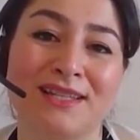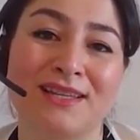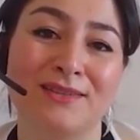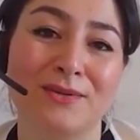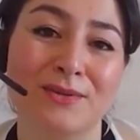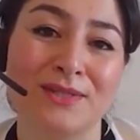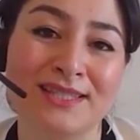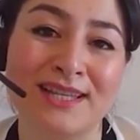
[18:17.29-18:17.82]
And
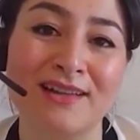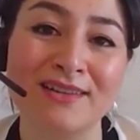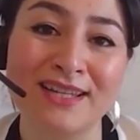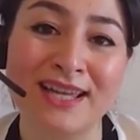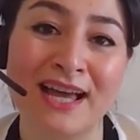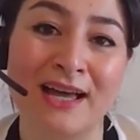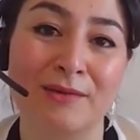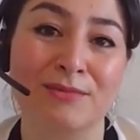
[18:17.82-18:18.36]
those cell
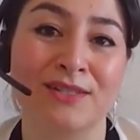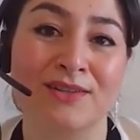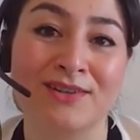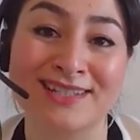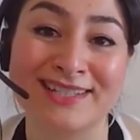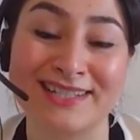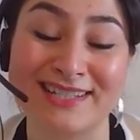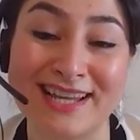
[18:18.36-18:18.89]
gaps are
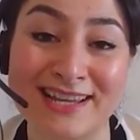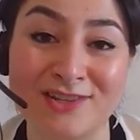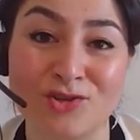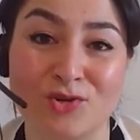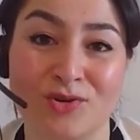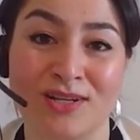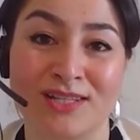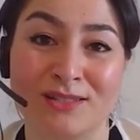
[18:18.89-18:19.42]

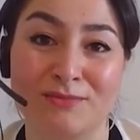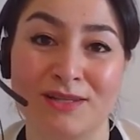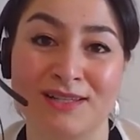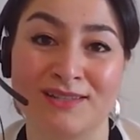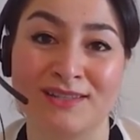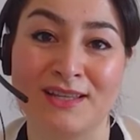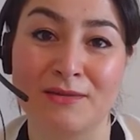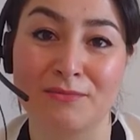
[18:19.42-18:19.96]
dangerous
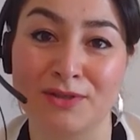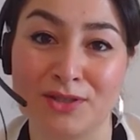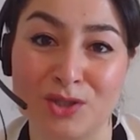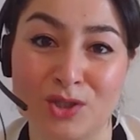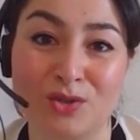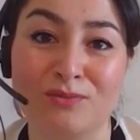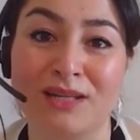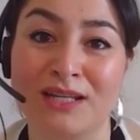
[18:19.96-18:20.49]
because they put
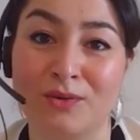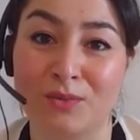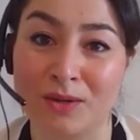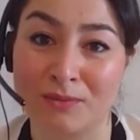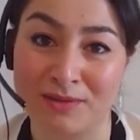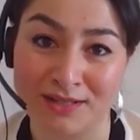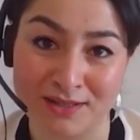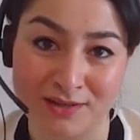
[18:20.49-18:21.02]
too many
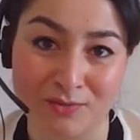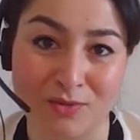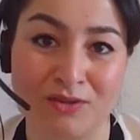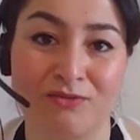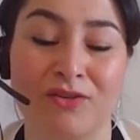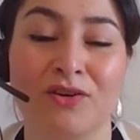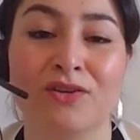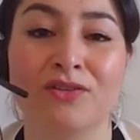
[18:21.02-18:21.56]
women, and we've
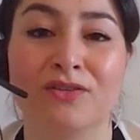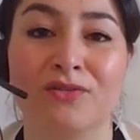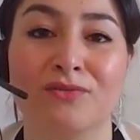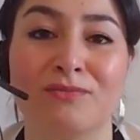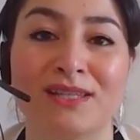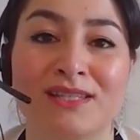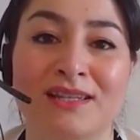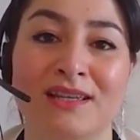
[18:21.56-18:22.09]
heard through
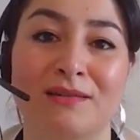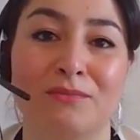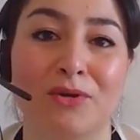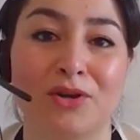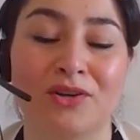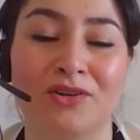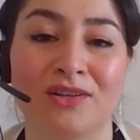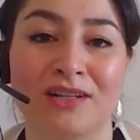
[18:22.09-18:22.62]
missing and
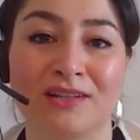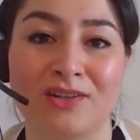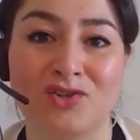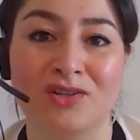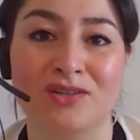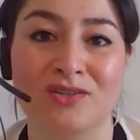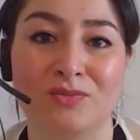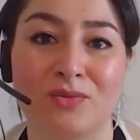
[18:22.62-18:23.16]
murdered
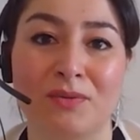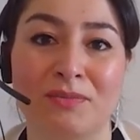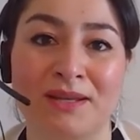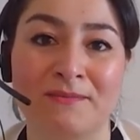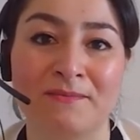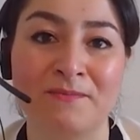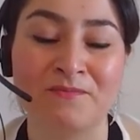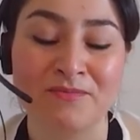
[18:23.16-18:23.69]
Indigenous
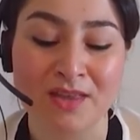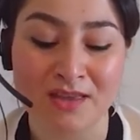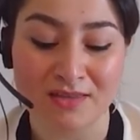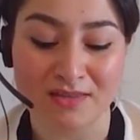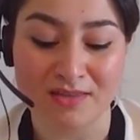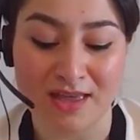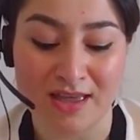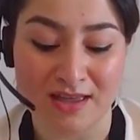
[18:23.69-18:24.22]
women
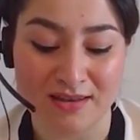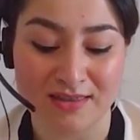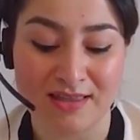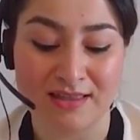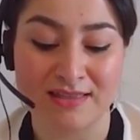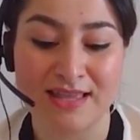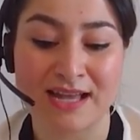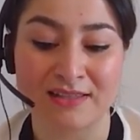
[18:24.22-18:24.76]
that,
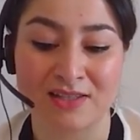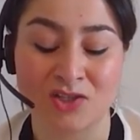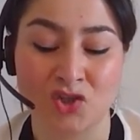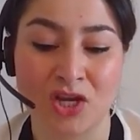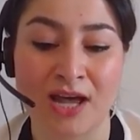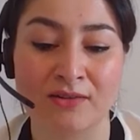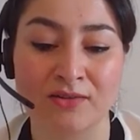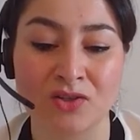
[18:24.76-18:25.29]
that that's a
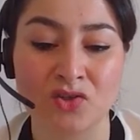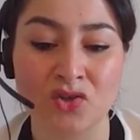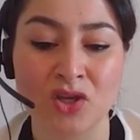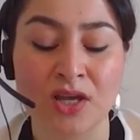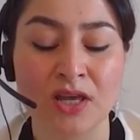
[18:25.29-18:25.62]
challenge.